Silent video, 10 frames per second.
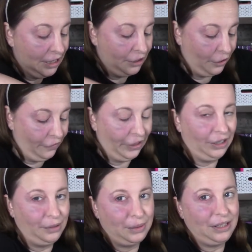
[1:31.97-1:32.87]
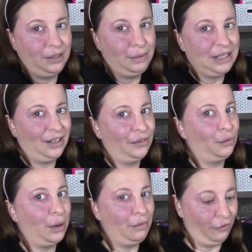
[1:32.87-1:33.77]
so I figured it was going to be delivered
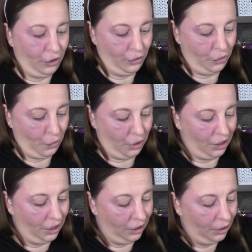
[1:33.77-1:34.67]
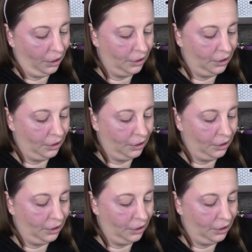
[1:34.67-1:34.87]
right before I go to work.